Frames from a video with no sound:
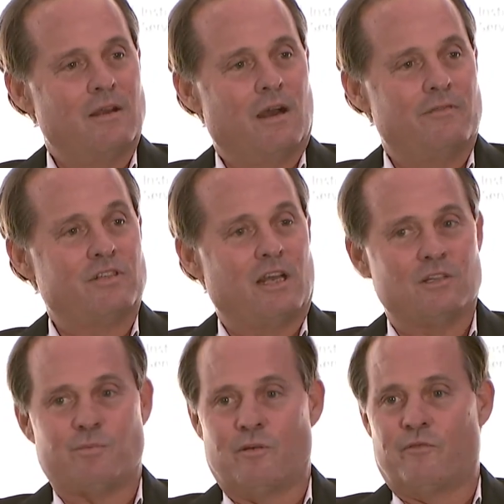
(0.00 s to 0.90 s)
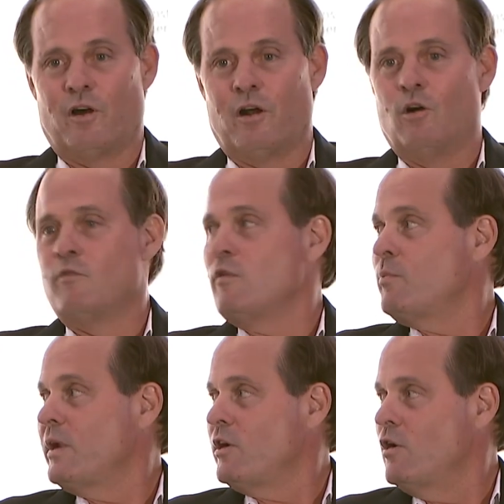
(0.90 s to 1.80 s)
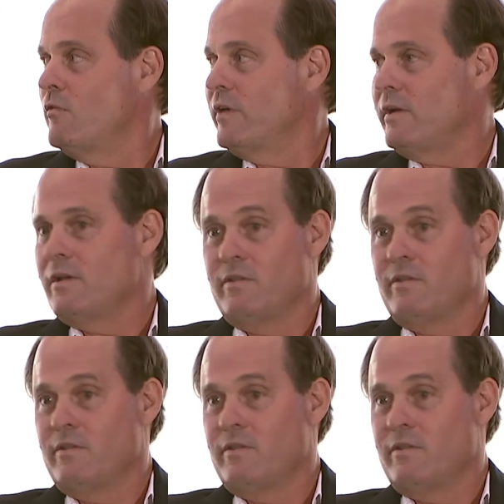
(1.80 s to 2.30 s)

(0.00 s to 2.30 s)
of sales per foot over pre-COVID.